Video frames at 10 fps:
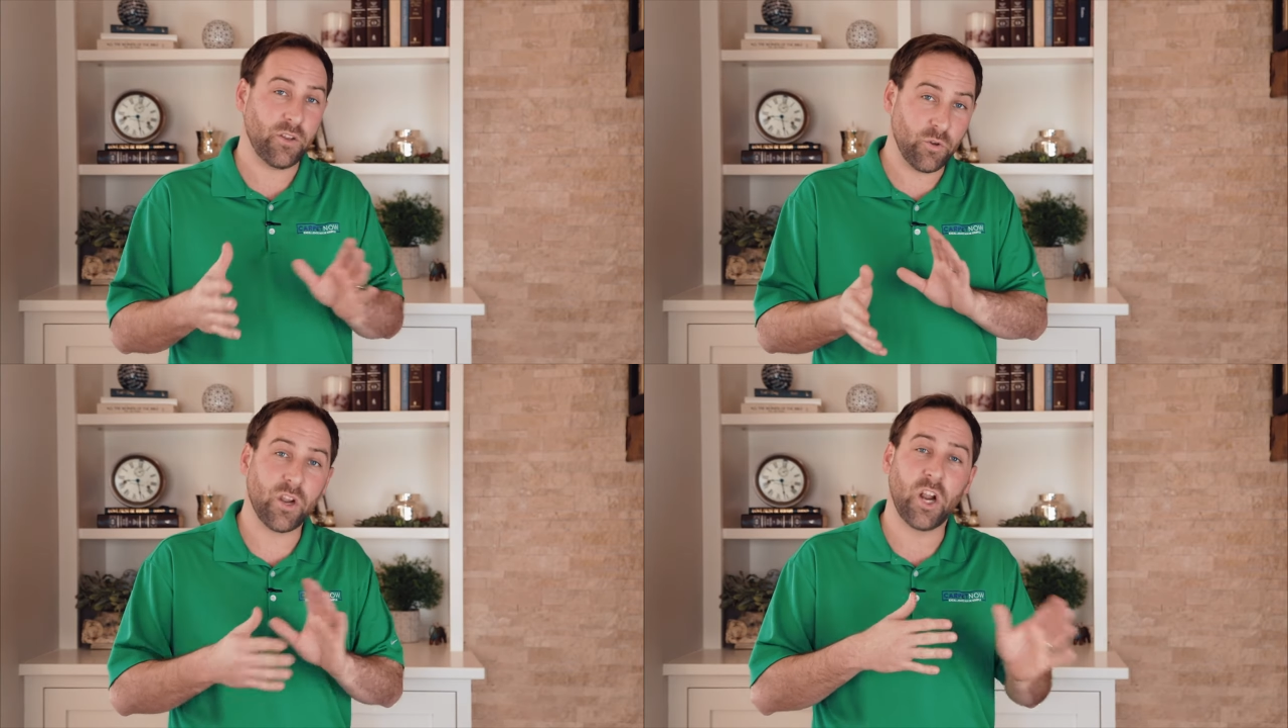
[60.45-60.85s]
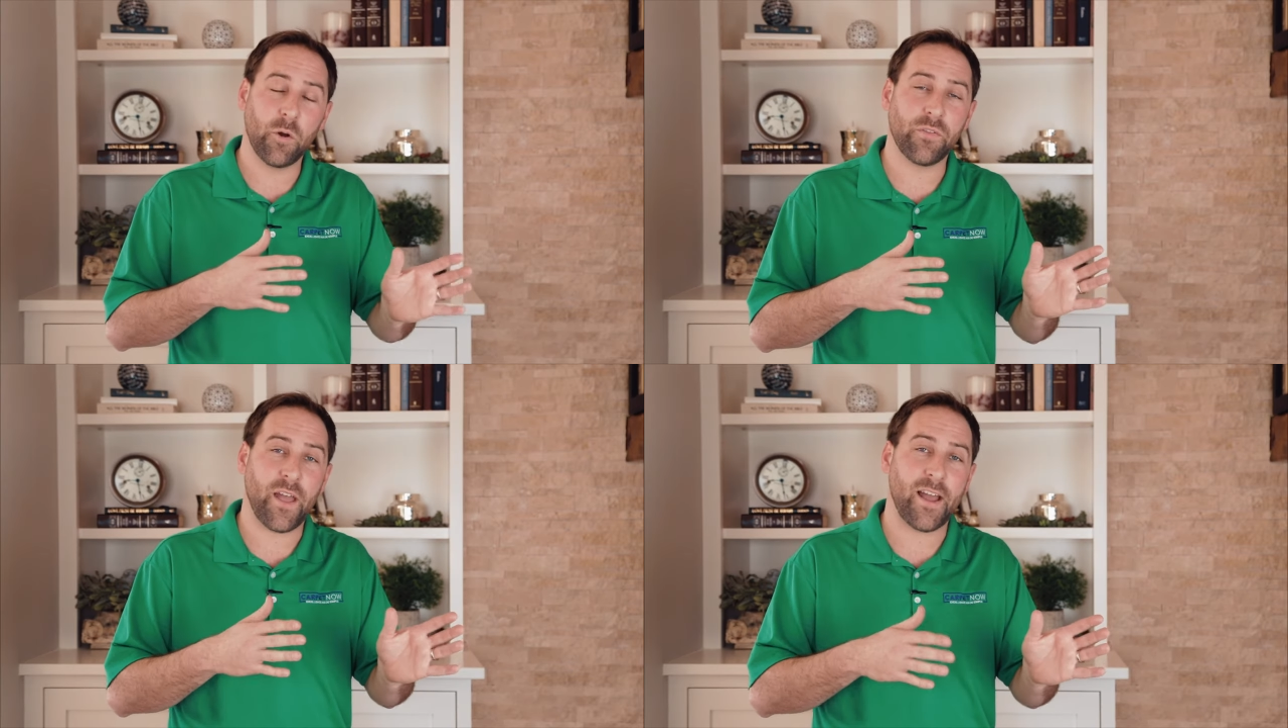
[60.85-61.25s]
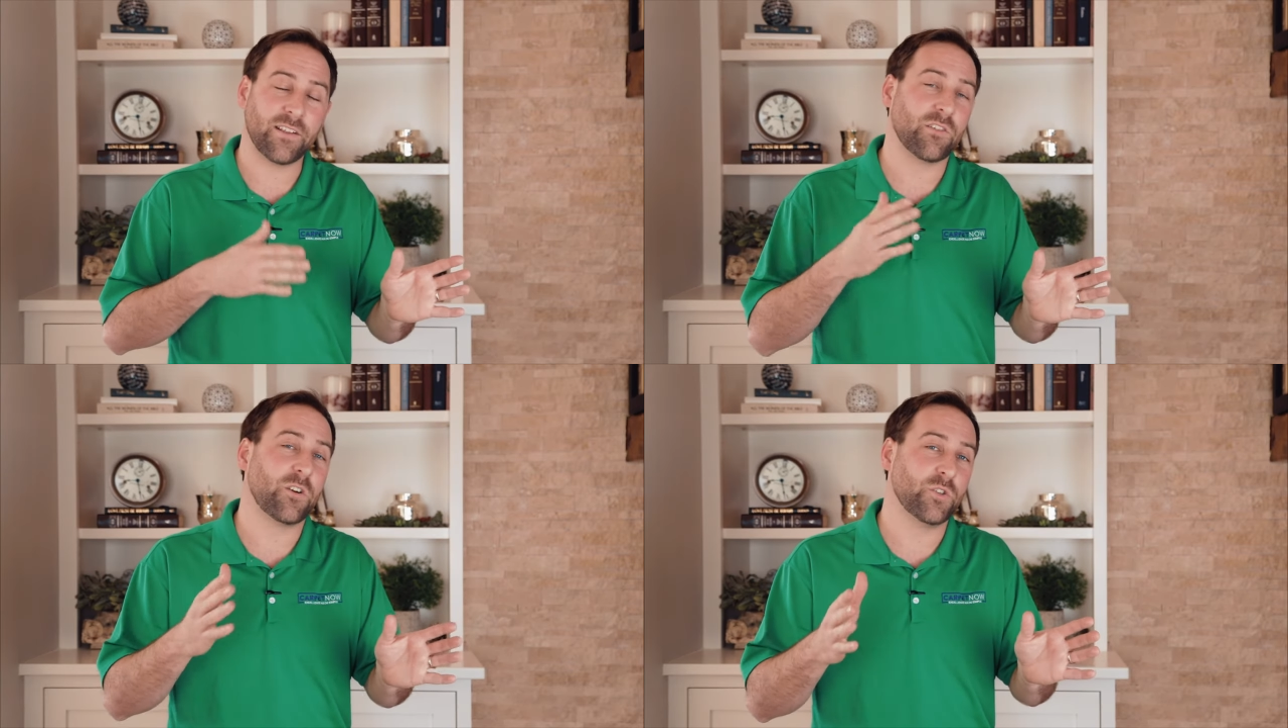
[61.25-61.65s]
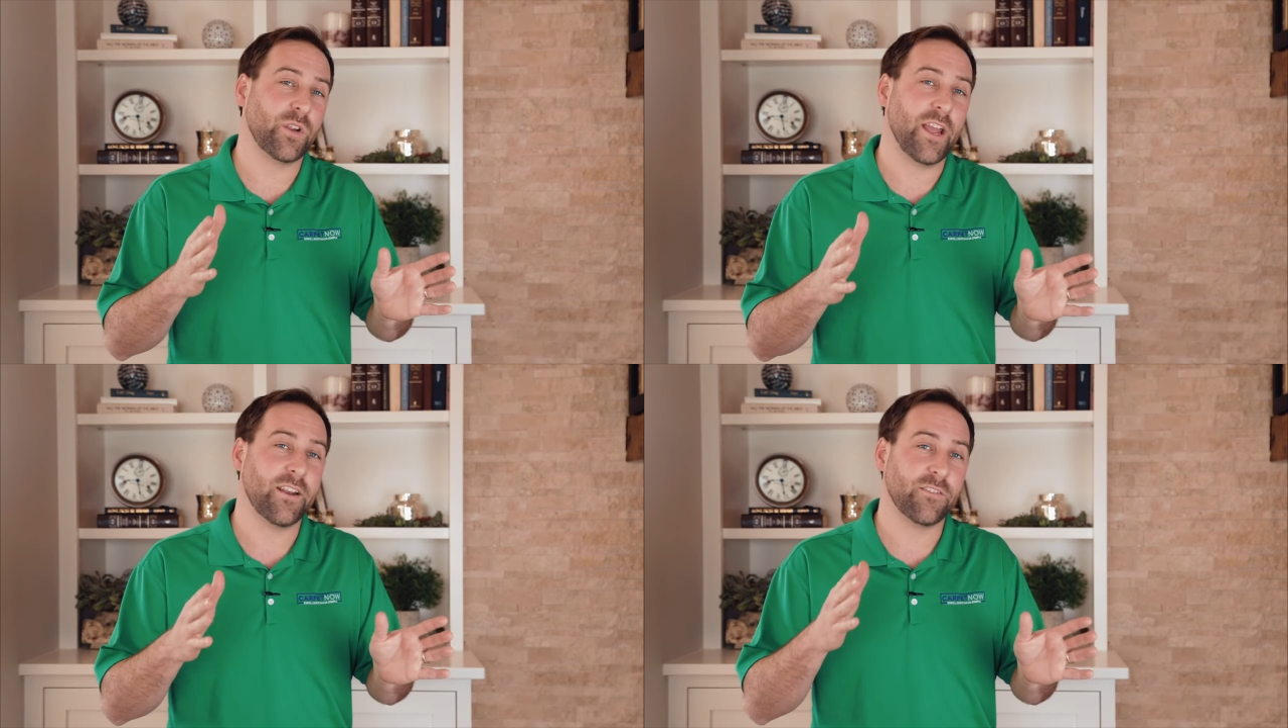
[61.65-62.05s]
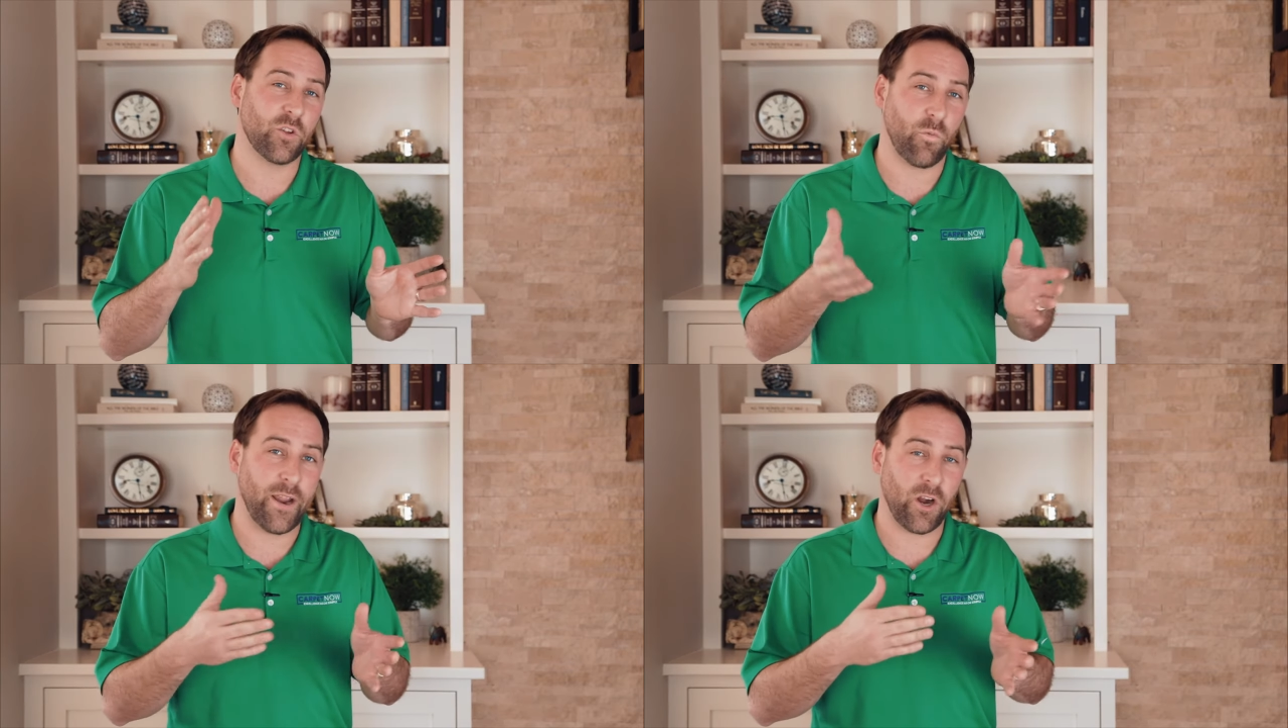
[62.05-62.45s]
you can go with that as long as you get the
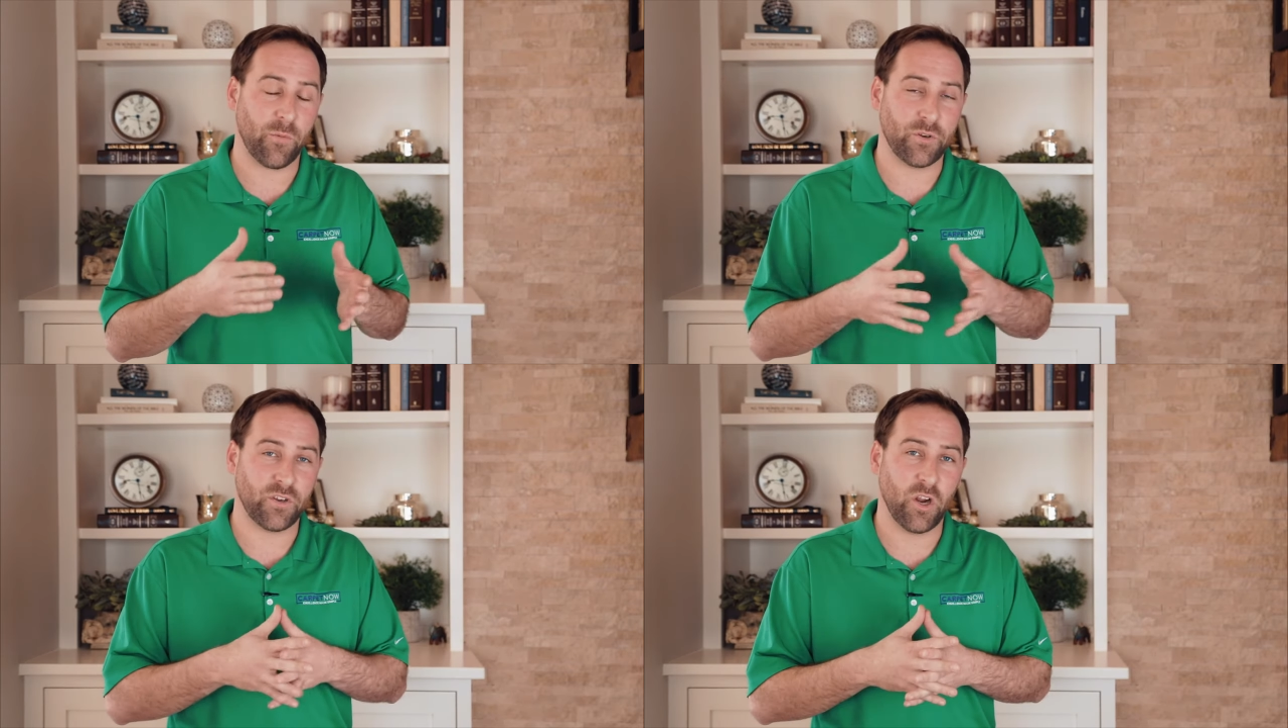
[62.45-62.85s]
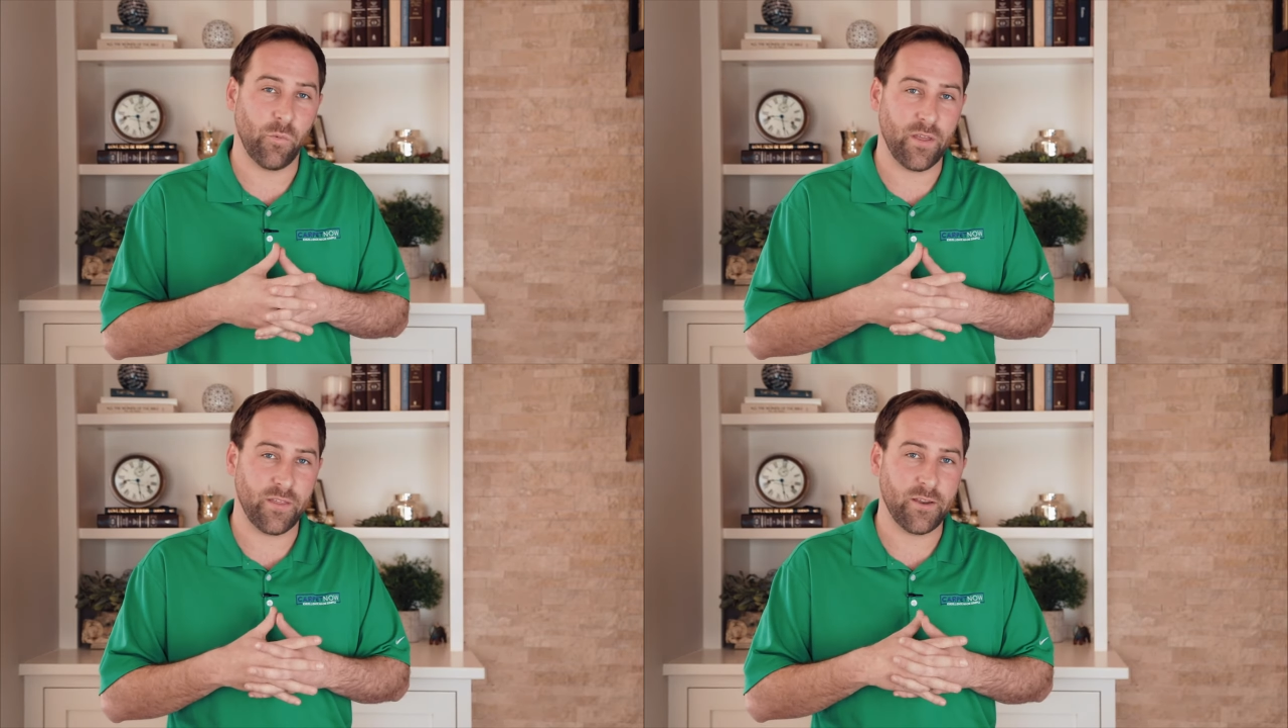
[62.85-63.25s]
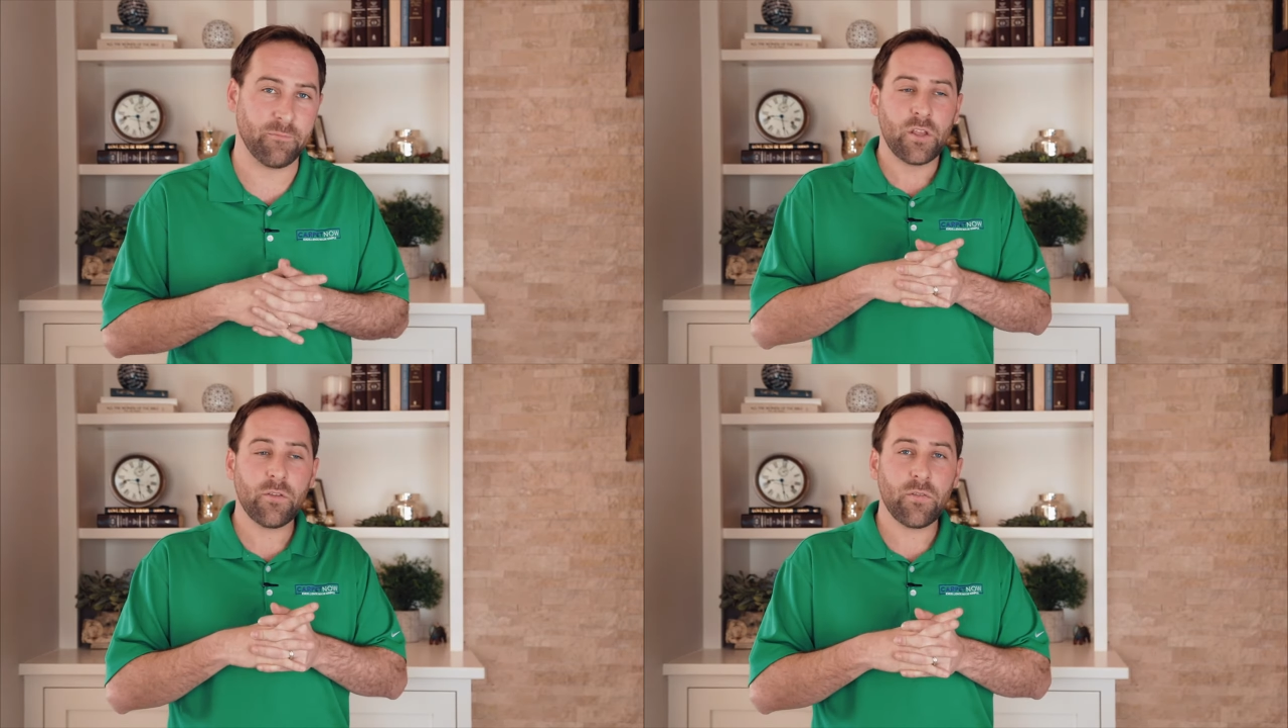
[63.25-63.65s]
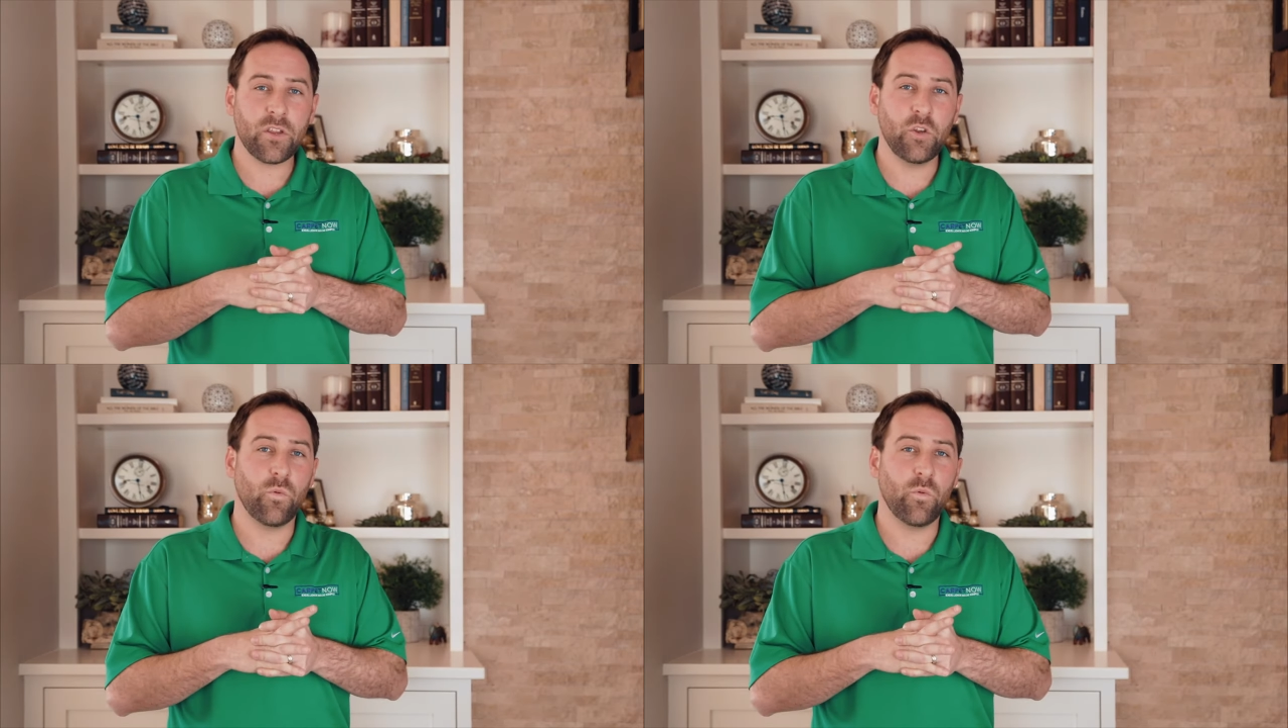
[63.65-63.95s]
right carpet to go with it. The other thing you